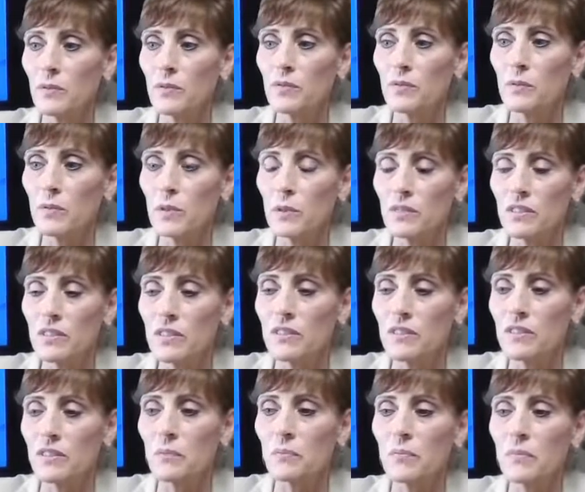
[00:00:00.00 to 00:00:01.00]
immune
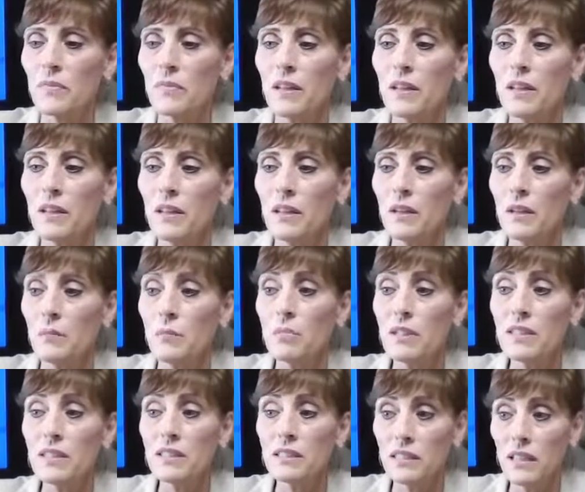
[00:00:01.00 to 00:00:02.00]
system.
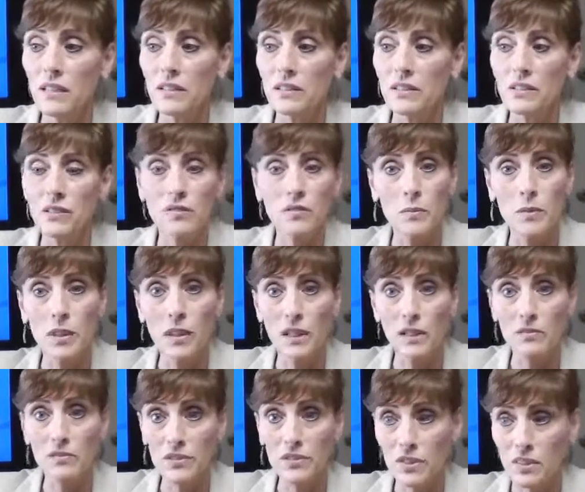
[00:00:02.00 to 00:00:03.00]
B cells are from the
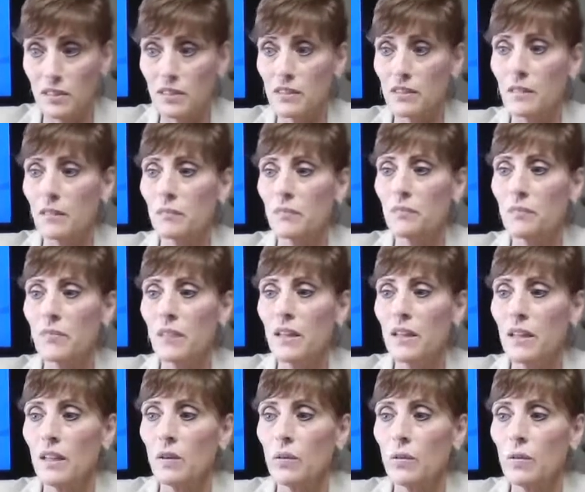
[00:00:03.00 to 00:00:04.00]
lymph system.
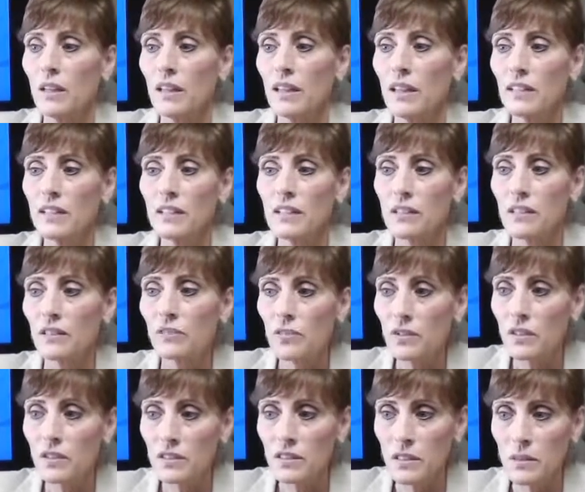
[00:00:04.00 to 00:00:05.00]
When they see a
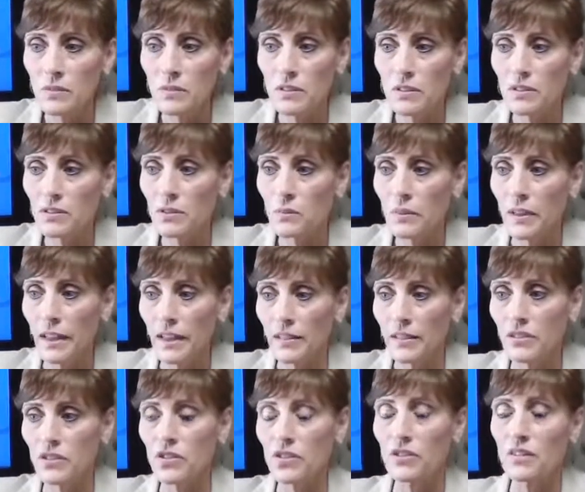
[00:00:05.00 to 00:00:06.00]
foreign substance or
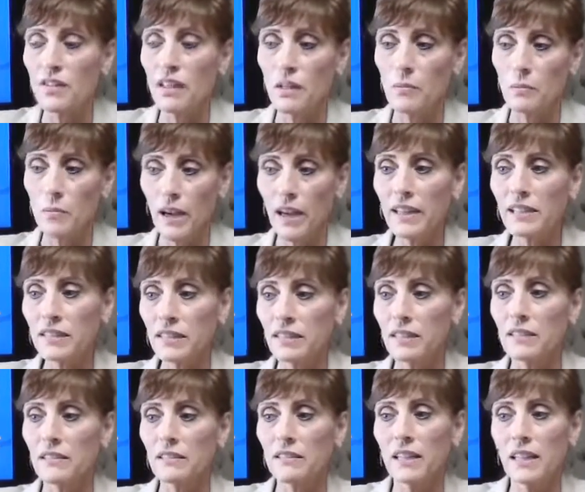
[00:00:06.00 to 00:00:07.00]
pathogen, they bind
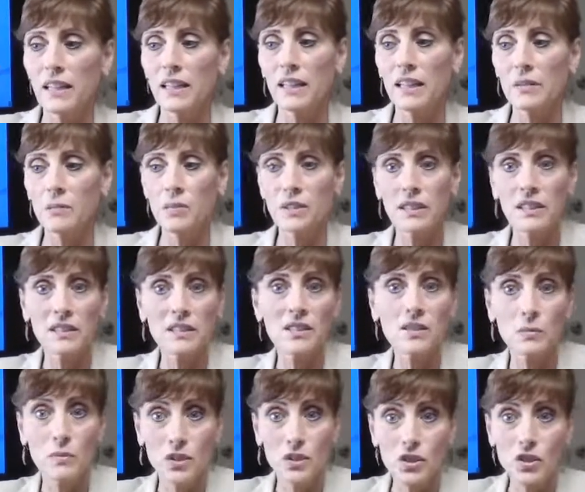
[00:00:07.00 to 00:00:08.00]
it and begin to
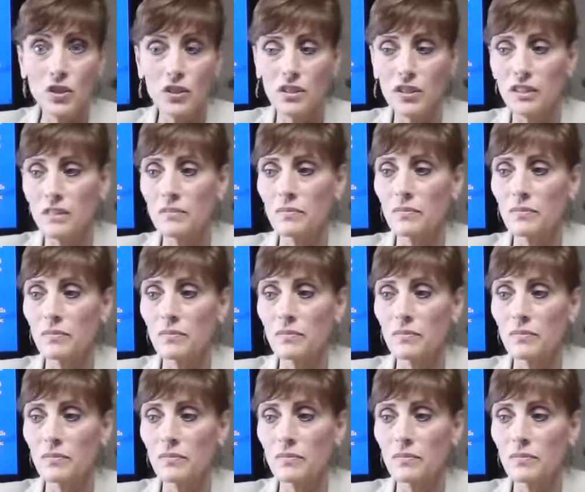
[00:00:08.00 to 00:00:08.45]
mature.